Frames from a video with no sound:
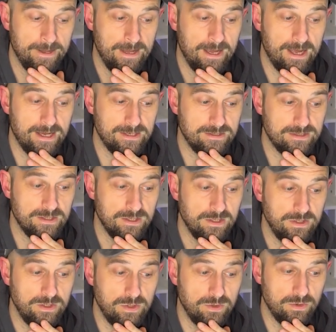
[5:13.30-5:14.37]
And
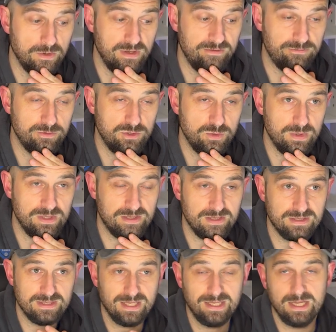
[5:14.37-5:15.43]
if we're doing
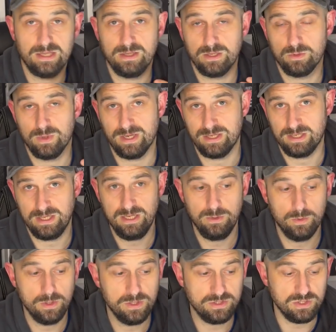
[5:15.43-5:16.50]
things like getting the correct
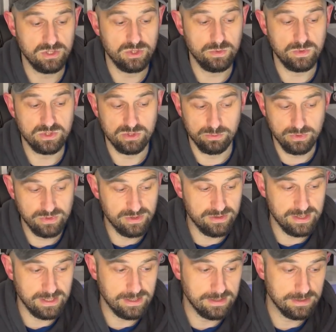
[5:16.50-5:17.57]
keywords and doing some other
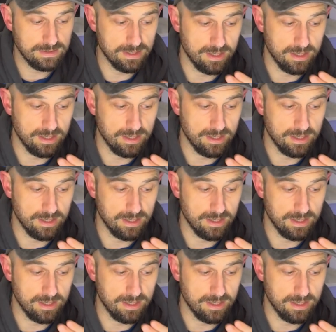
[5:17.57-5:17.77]
things,